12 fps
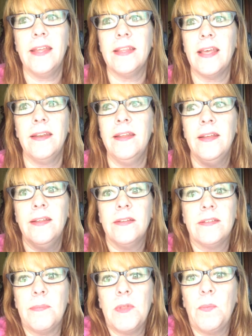and then
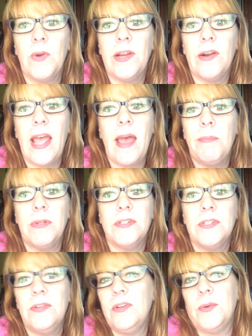something weird
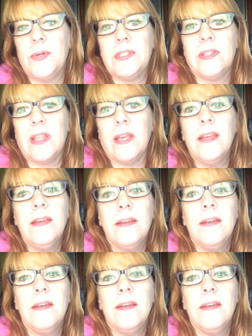happens, you don't know what to think.